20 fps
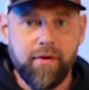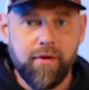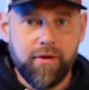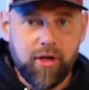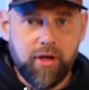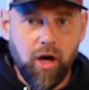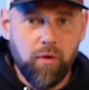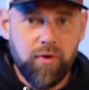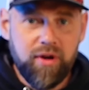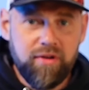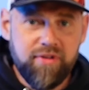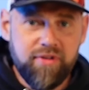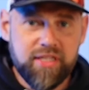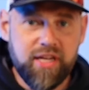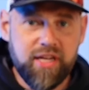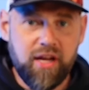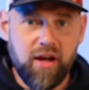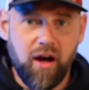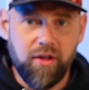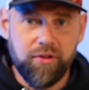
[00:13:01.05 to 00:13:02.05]
Go and
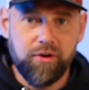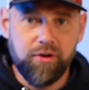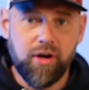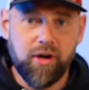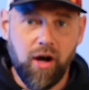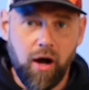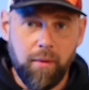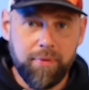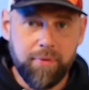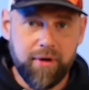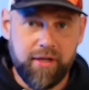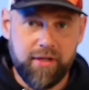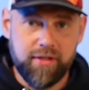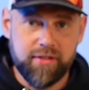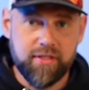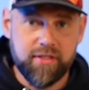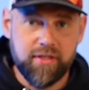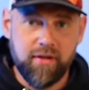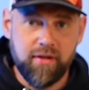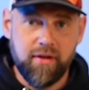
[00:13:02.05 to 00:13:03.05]
visit other companies,